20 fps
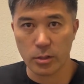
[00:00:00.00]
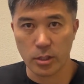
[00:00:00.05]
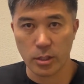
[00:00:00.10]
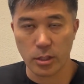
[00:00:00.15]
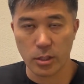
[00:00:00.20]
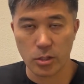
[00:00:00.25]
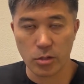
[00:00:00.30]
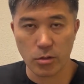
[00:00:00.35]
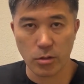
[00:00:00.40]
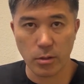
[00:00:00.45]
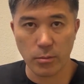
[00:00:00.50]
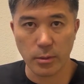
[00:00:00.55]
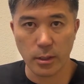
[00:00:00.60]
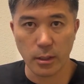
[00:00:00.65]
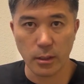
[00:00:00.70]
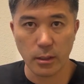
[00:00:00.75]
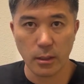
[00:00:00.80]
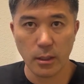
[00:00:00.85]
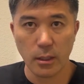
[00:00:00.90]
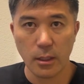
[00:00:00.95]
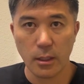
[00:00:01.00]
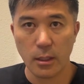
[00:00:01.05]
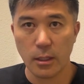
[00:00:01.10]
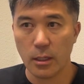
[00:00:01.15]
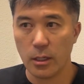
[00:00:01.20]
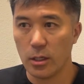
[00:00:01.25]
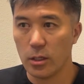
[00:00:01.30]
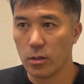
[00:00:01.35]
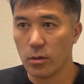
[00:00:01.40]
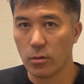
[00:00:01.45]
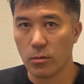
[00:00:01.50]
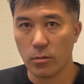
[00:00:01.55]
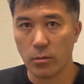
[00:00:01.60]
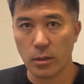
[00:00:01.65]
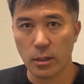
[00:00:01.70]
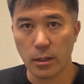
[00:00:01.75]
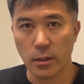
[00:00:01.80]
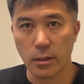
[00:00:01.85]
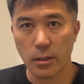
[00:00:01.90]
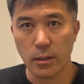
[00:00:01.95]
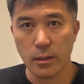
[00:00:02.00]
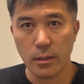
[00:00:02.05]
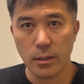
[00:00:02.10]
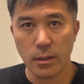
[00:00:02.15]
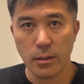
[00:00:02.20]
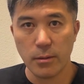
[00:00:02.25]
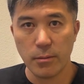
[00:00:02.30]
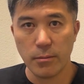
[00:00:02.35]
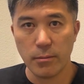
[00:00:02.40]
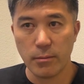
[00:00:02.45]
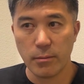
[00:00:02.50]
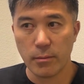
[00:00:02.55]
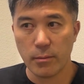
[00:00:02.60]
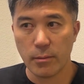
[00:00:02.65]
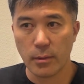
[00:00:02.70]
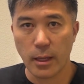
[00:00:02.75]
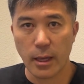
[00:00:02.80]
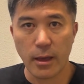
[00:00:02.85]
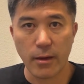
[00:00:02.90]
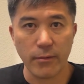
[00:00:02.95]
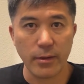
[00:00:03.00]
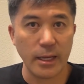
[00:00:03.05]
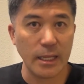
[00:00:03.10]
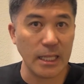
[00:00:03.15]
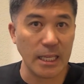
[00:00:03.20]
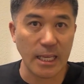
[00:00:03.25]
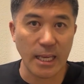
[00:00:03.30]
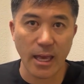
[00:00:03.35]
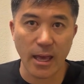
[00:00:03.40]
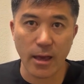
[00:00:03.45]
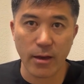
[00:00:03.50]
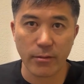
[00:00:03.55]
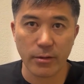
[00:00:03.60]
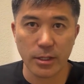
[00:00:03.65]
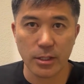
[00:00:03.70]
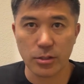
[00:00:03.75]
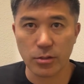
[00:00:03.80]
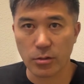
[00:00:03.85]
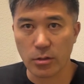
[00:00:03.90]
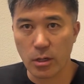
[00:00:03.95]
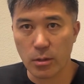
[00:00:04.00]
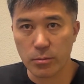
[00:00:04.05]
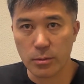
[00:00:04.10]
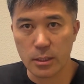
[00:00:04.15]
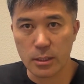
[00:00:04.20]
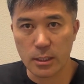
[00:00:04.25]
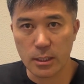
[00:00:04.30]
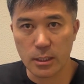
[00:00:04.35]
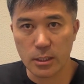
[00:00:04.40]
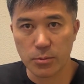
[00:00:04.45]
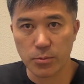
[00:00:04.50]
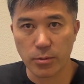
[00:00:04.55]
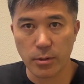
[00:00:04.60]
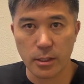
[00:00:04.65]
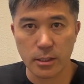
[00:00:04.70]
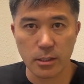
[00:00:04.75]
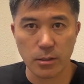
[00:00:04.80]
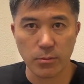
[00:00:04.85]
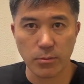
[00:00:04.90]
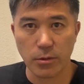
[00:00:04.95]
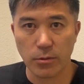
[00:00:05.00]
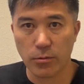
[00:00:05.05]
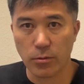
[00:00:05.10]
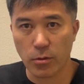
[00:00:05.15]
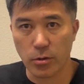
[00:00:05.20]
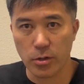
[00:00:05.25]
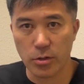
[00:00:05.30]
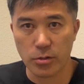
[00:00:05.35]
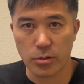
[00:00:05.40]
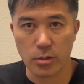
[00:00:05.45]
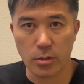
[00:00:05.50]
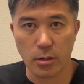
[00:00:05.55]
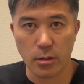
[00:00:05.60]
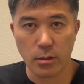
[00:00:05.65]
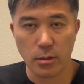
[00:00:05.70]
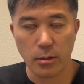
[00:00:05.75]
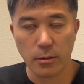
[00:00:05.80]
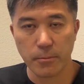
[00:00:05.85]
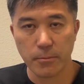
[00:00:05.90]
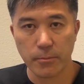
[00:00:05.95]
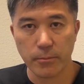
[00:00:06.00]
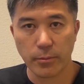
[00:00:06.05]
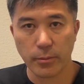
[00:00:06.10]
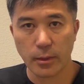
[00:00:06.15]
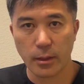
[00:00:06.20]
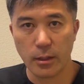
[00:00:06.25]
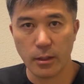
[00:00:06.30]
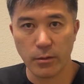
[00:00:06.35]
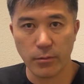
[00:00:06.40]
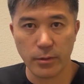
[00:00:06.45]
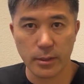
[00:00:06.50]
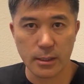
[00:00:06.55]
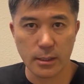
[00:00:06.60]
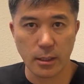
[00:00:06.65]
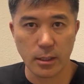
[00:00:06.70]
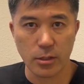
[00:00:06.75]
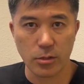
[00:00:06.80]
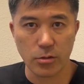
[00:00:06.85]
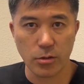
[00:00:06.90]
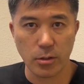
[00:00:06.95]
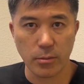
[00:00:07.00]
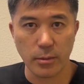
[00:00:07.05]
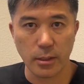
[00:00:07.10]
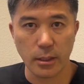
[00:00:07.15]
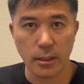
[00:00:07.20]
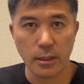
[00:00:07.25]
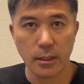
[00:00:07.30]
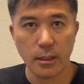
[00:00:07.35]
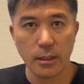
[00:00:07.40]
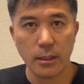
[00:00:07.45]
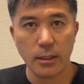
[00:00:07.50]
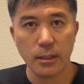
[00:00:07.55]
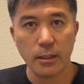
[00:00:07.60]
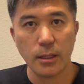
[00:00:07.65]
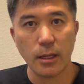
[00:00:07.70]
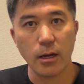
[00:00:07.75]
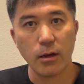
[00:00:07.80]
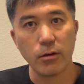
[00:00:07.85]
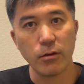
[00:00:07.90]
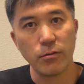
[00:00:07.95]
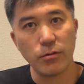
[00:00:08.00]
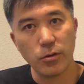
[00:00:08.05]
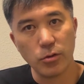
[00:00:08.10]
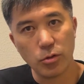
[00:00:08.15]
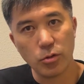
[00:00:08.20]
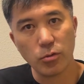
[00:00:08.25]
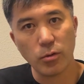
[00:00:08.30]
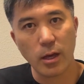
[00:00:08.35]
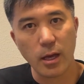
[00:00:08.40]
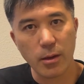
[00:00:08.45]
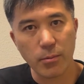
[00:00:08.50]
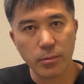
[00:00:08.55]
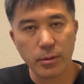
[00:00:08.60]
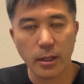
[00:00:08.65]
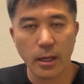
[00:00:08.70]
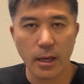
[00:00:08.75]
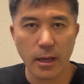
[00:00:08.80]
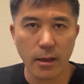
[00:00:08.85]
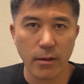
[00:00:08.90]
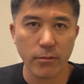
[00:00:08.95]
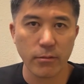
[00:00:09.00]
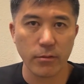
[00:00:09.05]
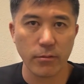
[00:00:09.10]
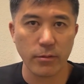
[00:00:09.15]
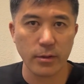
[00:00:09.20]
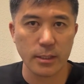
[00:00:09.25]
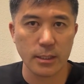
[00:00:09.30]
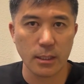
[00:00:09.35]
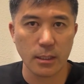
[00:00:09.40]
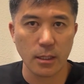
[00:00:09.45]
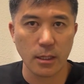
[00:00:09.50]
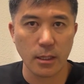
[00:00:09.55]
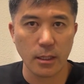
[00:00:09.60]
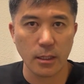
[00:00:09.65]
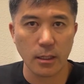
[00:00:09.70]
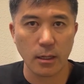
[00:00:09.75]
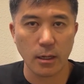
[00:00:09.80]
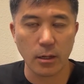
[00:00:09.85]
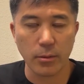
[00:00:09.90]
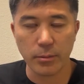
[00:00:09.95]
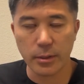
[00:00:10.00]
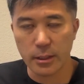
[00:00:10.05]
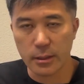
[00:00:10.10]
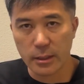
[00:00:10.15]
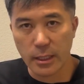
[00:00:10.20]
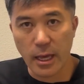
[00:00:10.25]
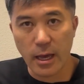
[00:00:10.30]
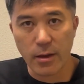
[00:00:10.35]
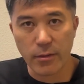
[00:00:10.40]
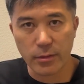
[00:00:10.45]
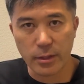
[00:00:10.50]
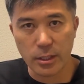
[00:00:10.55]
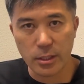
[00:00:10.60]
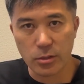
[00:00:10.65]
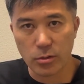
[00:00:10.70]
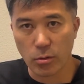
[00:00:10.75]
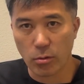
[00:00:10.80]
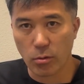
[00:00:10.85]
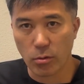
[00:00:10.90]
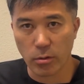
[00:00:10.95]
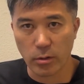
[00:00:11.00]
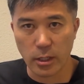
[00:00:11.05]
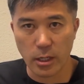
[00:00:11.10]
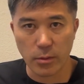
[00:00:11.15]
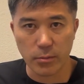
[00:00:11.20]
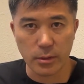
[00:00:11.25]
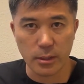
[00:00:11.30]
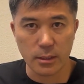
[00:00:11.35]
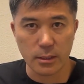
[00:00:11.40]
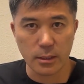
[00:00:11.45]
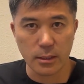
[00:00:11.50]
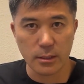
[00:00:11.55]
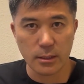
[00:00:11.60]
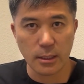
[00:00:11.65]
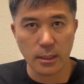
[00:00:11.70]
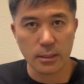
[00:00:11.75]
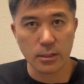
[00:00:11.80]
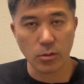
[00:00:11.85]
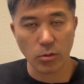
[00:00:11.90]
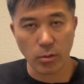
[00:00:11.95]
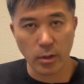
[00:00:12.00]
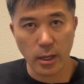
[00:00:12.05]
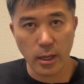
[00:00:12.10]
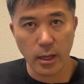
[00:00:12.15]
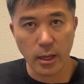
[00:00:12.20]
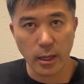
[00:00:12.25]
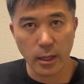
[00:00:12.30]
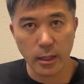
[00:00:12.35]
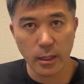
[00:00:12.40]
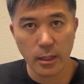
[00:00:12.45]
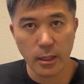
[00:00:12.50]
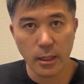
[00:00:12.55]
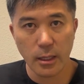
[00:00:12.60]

this treatment. You don't want to have any cavities or gum disease present before you start Invisalign treatment. Now, if you do happen to have Invisalign cavities or gum disease, it's okay,